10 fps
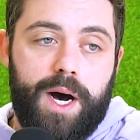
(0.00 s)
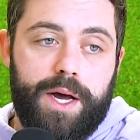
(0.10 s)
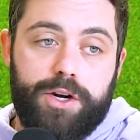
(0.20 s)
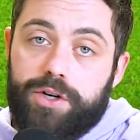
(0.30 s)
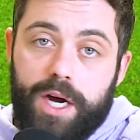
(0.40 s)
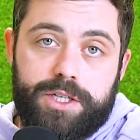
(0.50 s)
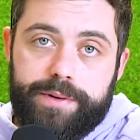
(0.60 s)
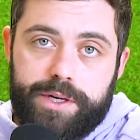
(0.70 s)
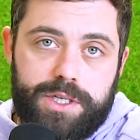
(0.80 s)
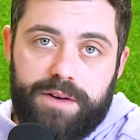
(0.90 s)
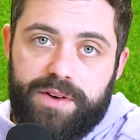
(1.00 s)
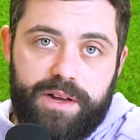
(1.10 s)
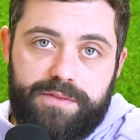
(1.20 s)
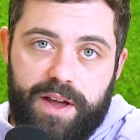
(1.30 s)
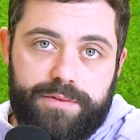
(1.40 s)
you're not doing yourself any
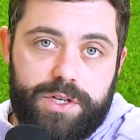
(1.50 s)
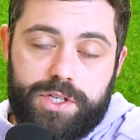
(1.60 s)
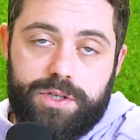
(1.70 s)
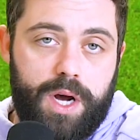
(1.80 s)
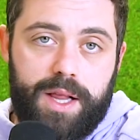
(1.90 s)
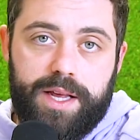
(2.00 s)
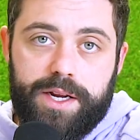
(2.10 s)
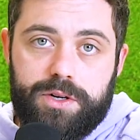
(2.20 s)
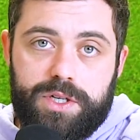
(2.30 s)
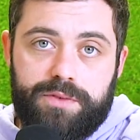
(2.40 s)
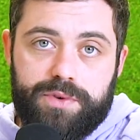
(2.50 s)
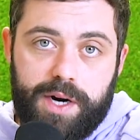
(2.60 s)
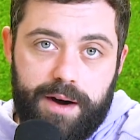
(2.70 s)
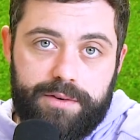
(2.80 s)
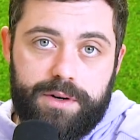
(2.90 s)
favors and you're not letting yourself
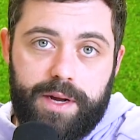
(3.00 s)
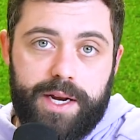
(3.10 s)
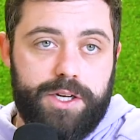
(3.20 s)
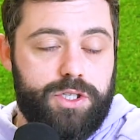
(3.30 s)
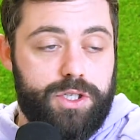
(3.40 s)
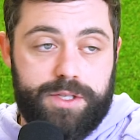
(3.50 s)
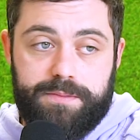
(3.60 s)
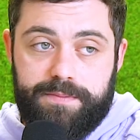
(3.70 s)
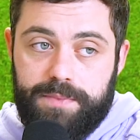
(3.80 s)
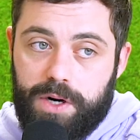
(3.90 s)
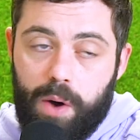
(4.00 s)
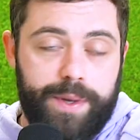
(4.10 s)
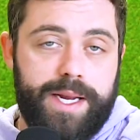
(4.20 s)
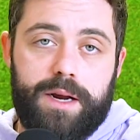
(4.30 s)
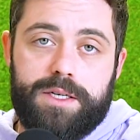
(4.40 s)
recover, and you're just
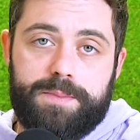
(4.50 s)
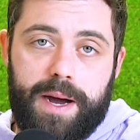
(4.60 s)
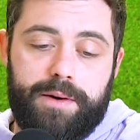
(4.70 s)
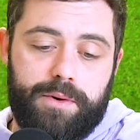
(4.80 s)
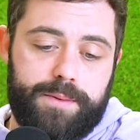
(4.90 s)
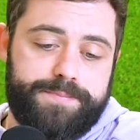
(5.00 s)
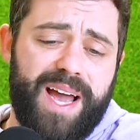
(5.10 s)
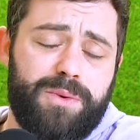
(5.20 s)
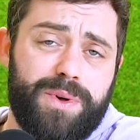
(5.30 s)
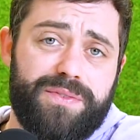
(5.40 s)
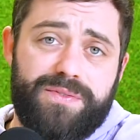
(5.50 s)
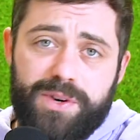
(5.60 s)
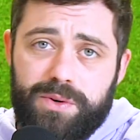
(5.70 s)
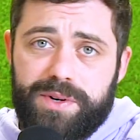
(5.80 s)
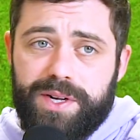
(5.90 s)
going down a spiral. And with
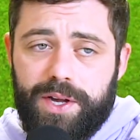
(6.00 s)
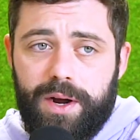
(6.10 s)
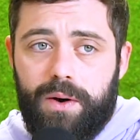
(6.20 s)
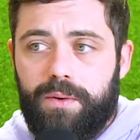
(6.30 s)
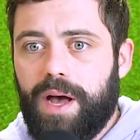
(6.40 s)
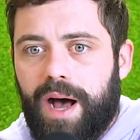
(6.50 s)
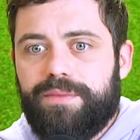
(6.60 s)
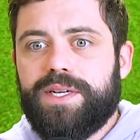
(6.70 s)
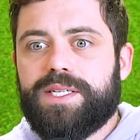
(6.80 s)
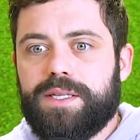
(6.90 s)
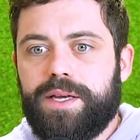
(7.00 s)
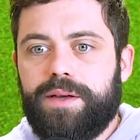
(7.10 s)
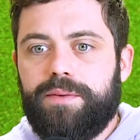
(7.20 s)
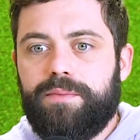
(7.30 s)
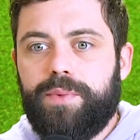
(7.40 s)
food, you know,
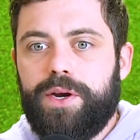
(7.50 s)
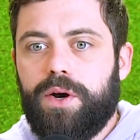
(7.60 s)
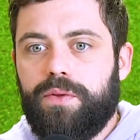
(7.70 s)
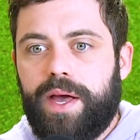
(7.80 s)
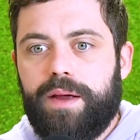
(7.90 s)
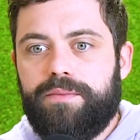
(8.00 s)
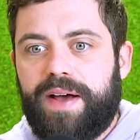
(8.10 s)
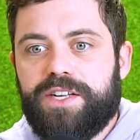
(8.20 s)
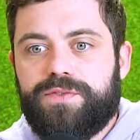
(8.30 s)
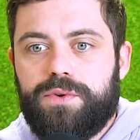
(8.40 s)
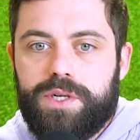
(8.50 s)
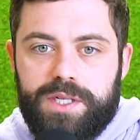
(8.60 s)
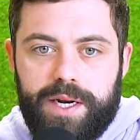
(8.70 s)
obviously we know that fast food is